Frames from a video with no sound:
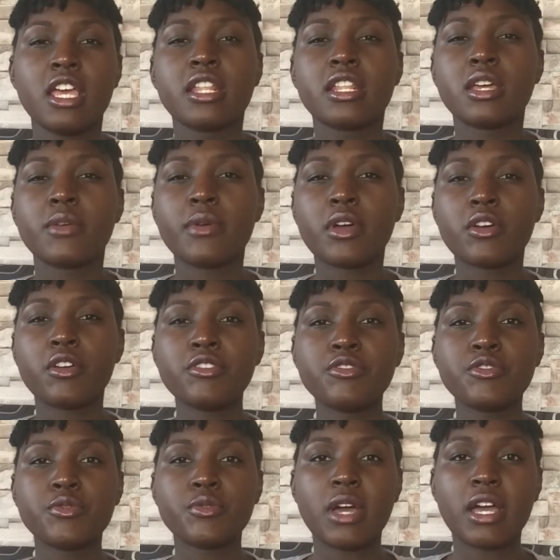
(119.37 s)
Now, we are going
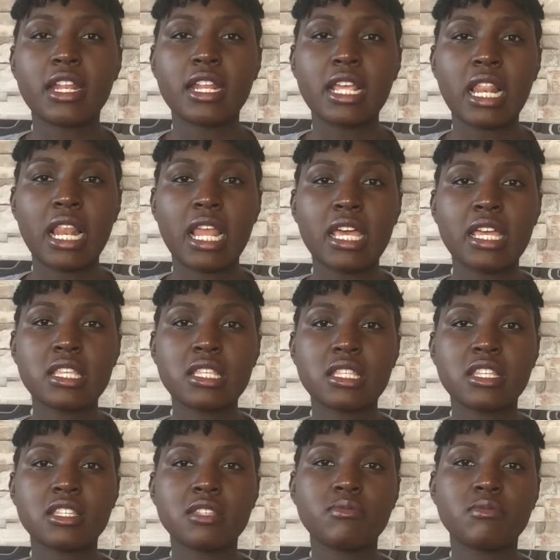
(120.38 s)
to analyze
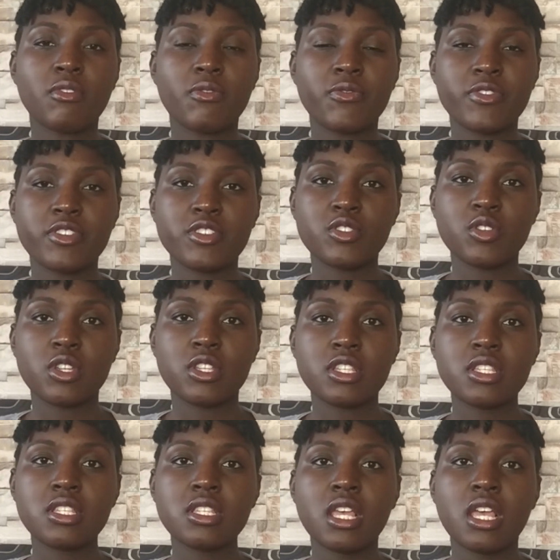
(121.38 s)
these
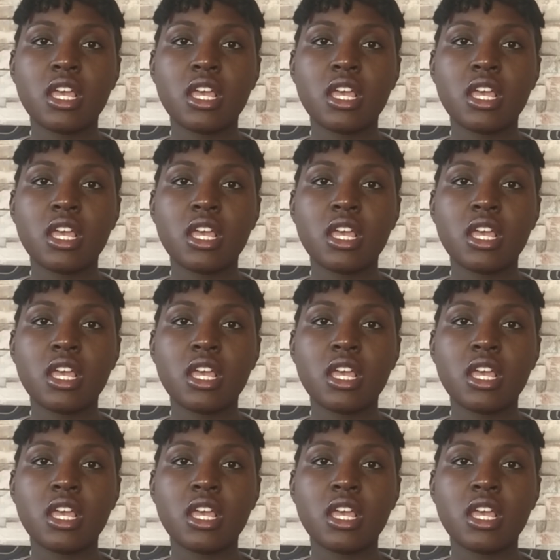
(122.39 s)
provisions